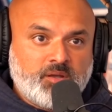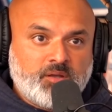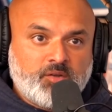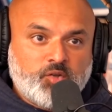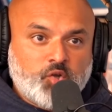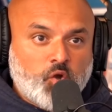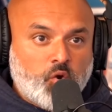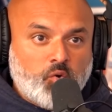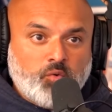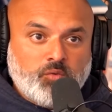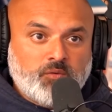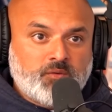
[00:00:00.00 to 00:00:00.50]

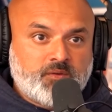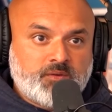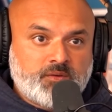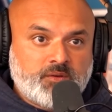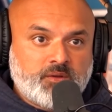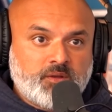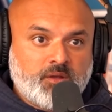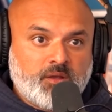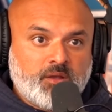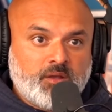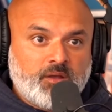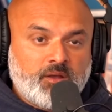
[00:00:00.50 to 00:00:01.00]
goats,
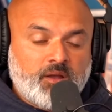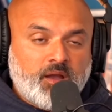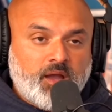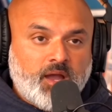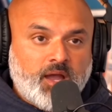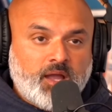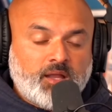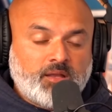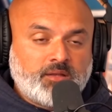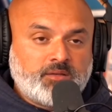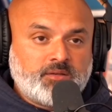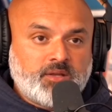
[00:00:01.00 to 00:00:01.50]

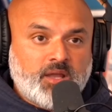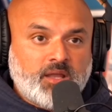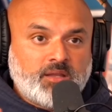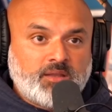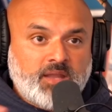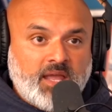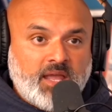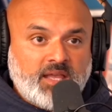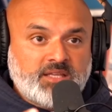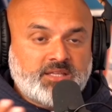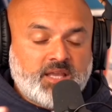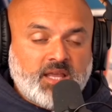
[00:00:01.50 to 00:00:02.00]
and
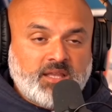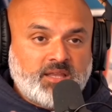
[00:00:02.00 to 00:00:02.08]
that's